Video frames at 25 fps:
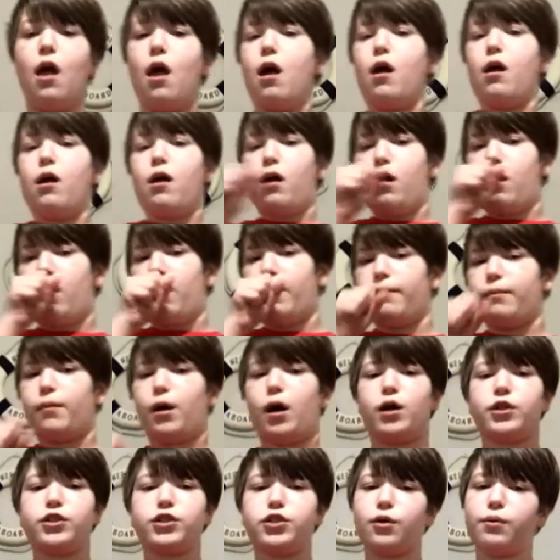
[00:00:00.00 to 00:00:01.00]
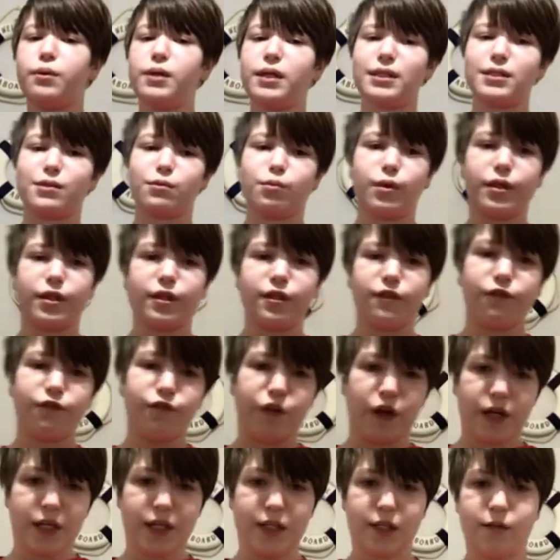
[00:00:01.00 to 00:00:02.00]
Also, he's really
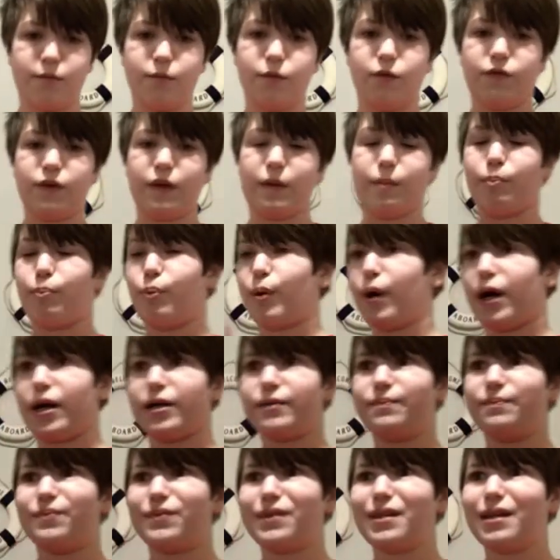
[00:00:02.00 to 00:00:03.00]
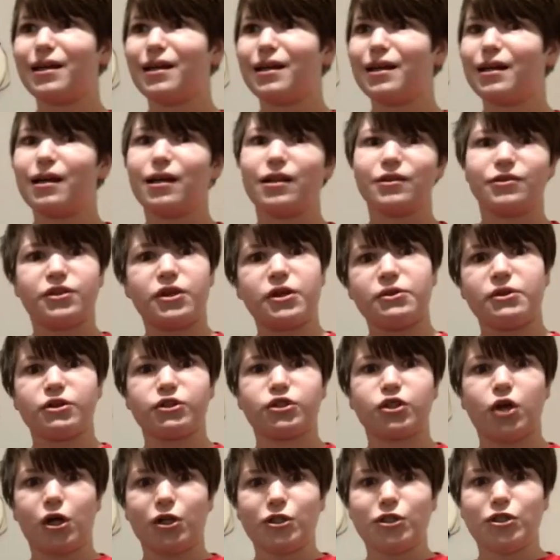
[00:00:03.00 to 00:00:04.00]
funny in the movie, but then
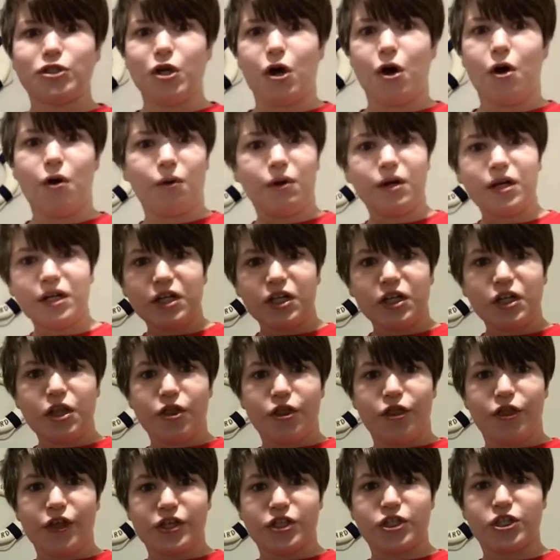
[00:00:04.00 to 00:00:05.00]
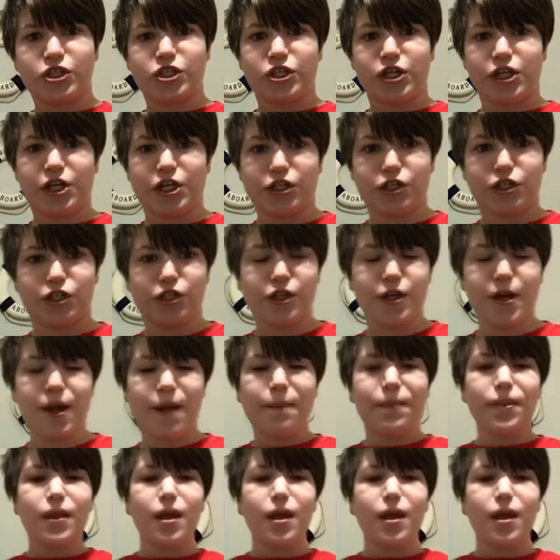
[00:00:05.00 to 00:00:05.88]
there's also this snitch.